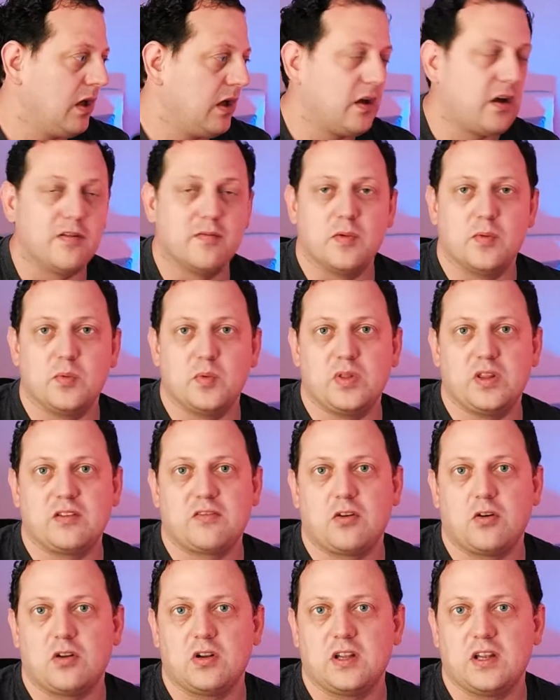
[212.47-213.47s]
remember what they're
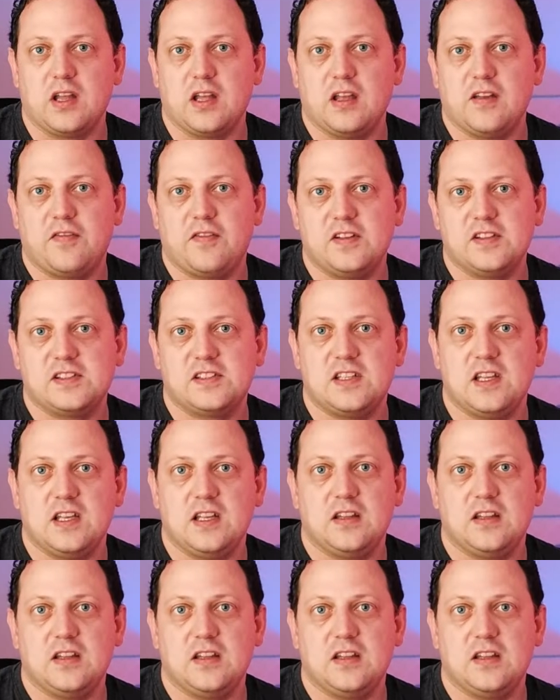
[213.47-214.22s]
calling it, if it's the